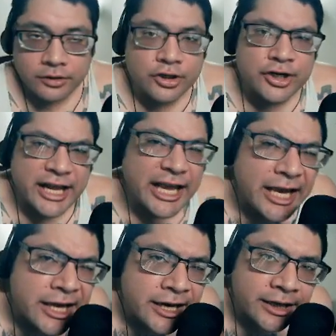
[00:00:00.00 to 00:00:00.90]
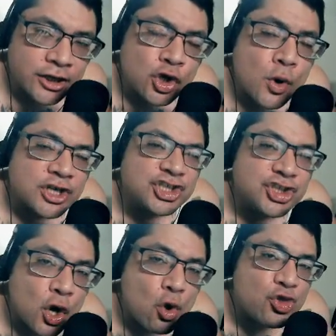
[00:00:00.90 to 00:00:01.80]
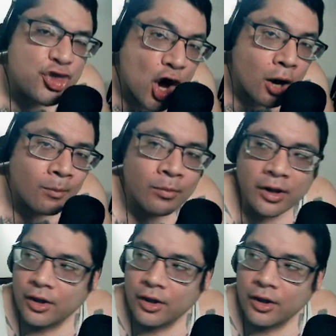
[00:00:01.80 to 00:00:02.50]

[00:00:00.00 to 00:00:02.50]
you're an idiot. You are so dumb.